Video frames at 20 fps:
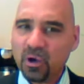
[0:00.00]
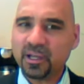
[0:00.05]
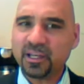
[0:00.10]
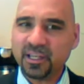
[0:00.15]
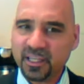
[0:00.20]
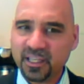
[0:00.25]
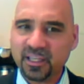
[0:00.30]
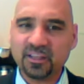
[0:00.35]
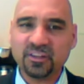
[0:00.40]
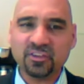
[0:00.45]

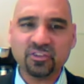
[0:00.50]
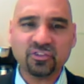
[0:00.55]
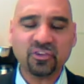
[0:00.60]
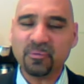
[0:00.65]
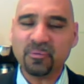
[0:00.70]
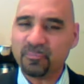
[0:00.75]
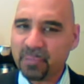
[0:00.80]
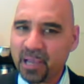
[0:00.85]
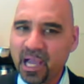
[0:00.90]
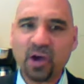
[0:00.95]
what it
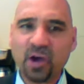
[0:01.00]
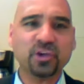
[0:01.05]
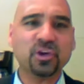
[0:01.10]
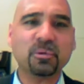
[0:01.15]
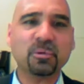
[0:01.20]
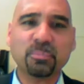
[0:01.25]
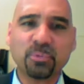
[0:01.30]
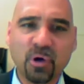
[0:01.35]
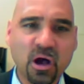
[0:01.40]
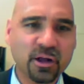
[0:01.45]
is
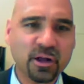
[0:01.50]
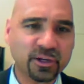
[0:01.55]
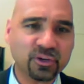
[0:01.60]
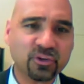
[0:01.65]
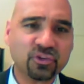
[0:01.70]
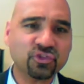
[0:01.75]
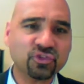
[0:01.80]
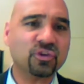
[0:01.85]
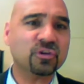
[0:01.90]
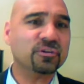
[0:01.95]
about your
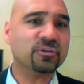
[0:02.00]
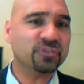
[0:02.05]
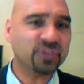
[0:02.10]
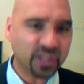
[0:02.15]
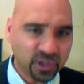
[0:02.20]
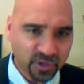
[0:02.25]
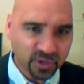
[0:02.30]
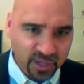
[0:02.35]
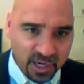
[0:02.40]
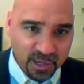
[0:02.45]
product or
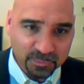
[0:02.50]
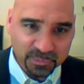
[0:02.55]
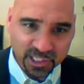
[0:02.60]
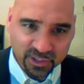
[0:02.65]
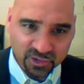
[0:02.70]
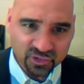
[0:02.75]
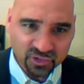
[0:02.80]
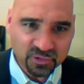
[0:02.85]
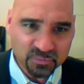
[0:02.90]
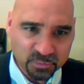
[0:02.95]
service that your
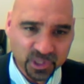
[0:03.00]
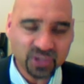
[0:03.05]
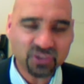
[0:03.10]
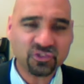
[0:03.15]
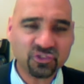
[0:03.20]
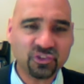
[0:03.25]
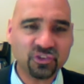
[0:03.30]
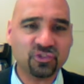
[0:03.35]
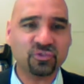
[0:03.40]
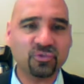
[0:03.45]
company is in
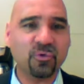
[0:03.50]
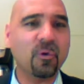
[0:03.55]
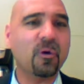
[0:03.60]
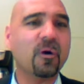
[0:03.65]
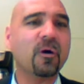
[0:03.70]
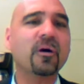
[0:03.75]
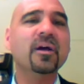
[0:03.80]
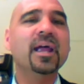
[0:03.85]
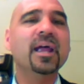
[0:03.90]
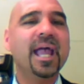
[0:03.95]
business
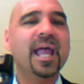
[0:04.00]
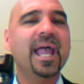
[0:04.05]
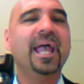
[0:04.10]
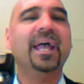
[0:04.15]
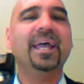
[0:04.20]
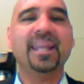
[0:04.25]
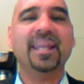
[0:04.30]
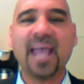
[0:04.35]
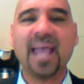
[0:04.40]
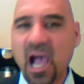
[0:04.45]
for
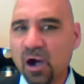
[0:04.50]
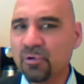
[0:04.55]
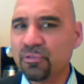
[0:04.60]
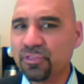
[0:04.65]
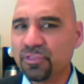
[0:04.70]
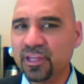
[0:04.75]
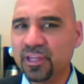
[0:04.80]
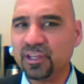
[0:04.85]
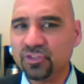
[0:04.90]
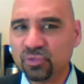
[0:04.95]
and
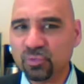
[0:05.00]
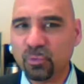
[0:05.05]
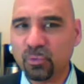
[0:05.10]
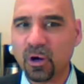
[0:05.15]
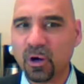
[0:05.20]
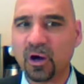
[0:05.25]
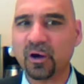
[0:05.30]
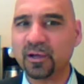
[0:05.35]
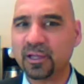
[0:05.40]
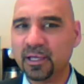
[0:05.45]
how things
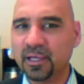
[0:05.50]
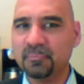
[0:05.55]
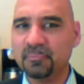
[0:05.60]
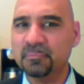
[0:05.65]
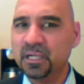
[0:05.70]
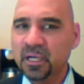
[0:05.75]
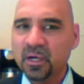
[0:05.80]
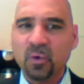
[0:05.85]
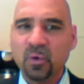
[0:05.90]
work.